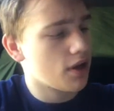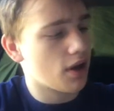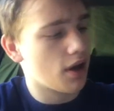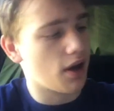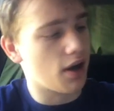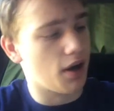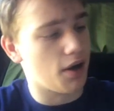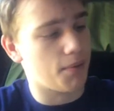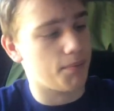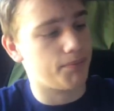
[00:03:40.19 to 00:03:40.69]

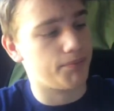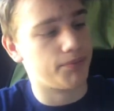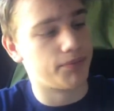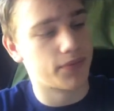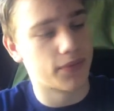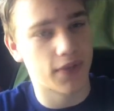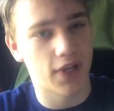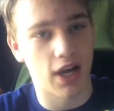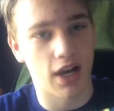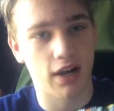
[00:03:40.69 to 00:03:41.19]
Um,
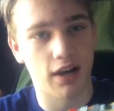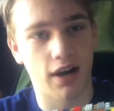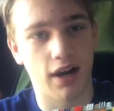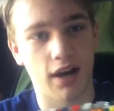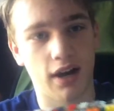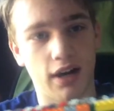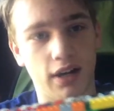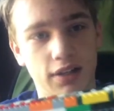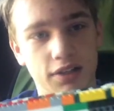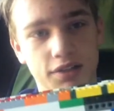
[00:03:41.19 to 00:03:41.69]
we got
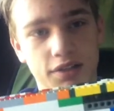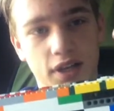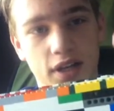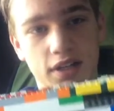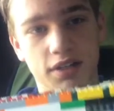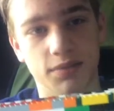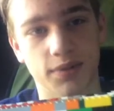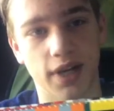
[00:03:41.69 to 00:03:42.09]
iron sights,